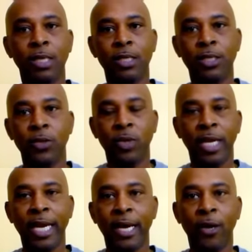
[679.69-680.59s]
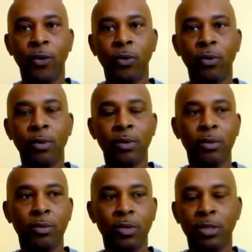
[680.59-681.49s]
until now,
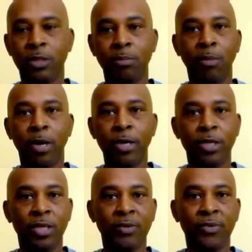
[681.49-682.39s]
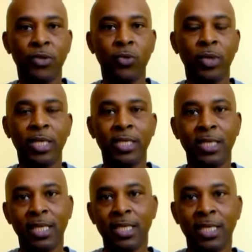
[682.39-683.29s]
which is March of
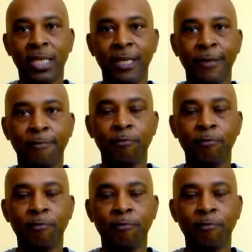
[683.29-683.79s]
2016,